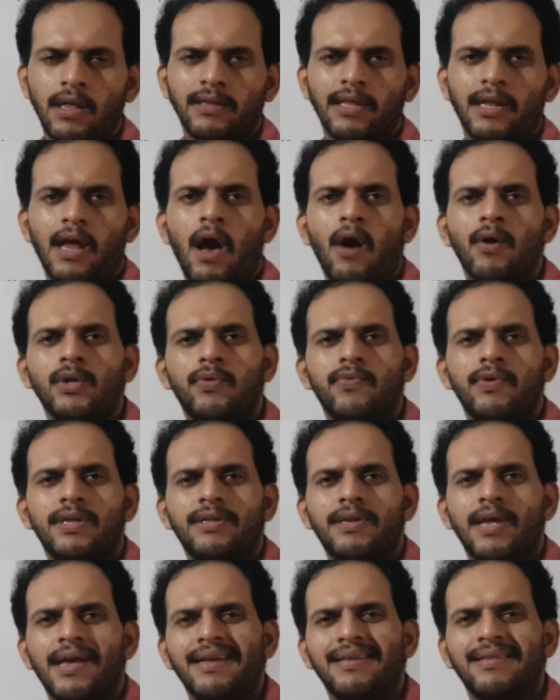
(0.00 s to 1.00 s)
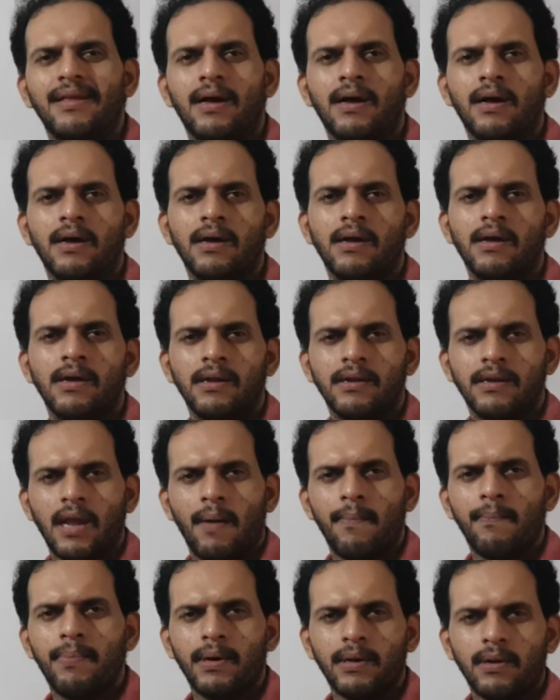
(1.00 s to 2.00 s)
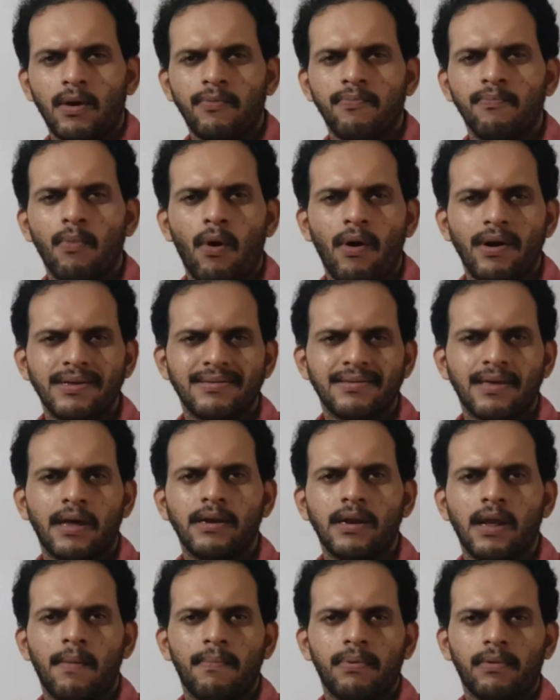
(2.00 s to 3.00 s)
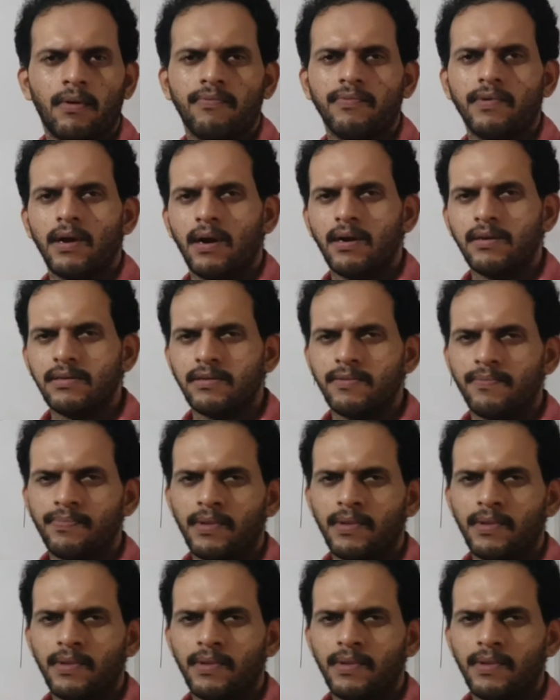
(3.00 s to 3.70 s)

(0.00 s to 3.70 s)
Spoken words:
Then how do we take the number of boys and number of girls?